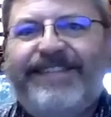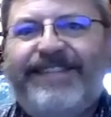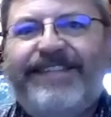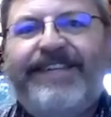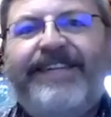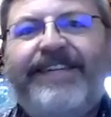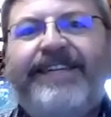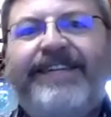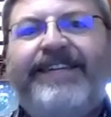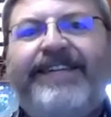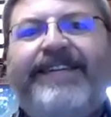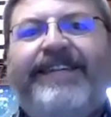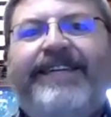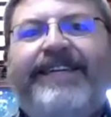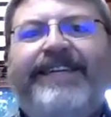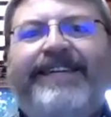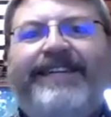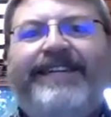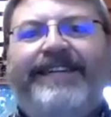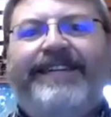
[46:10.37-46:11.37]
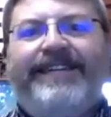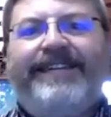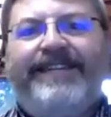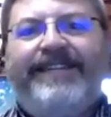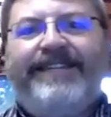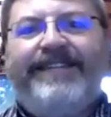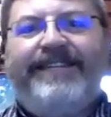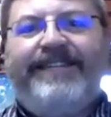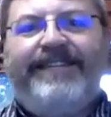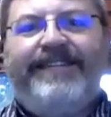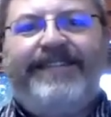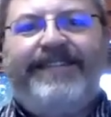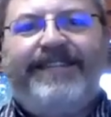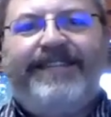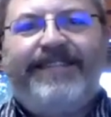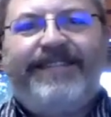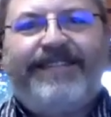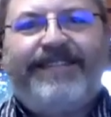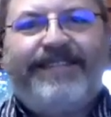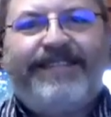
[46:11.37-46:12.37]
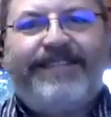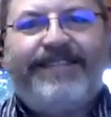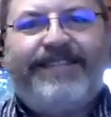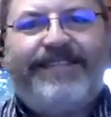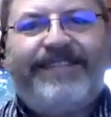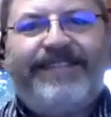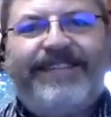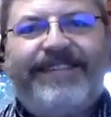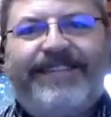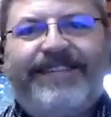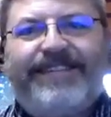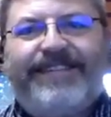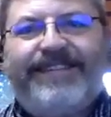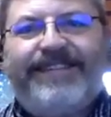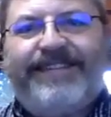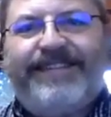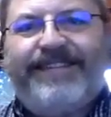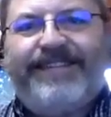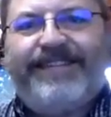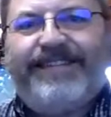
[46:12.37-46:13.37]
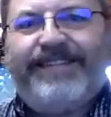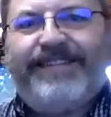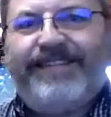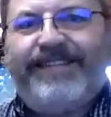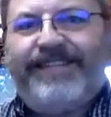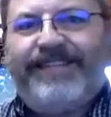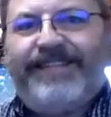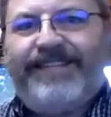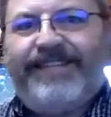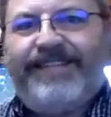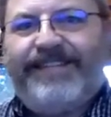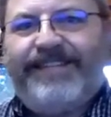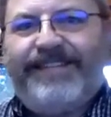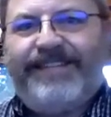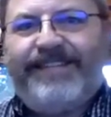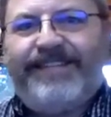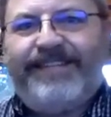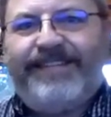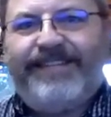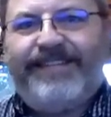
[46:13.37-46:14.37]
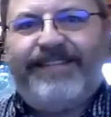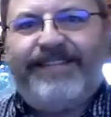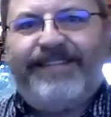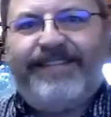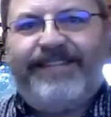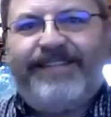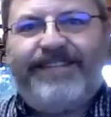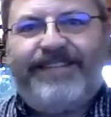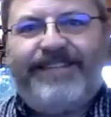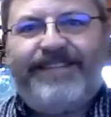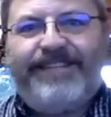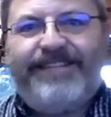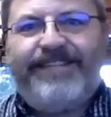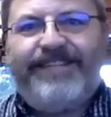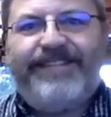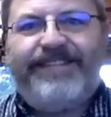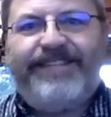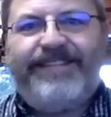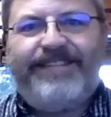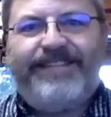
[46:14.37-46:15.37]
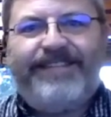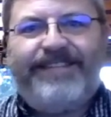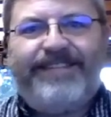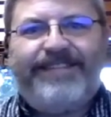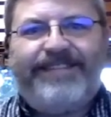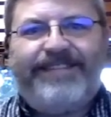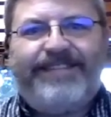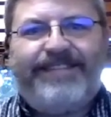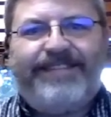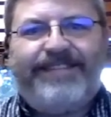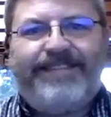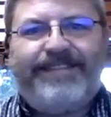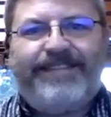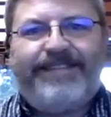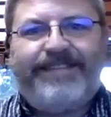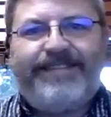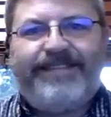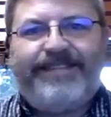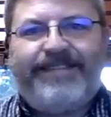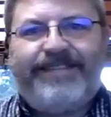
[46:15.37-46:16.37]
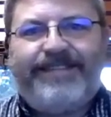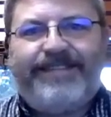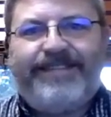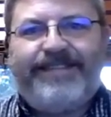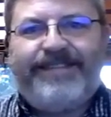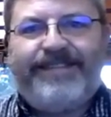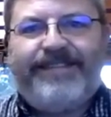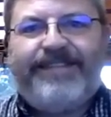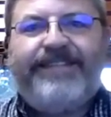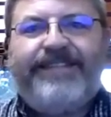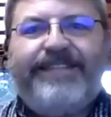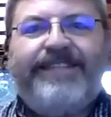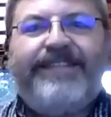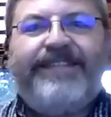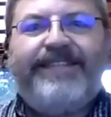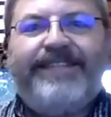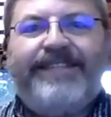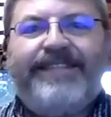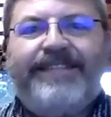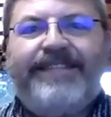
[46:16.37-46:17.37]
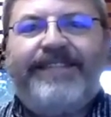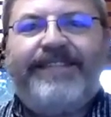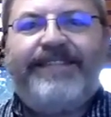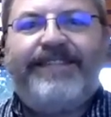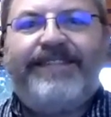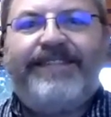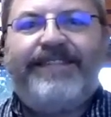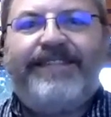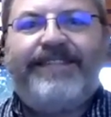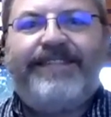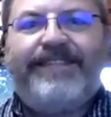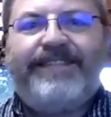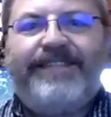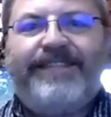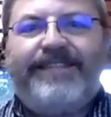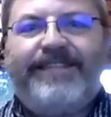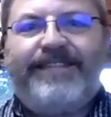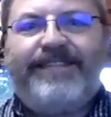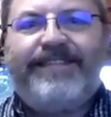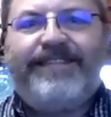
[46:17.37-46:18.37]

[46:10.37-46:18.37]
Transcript: (not speaking)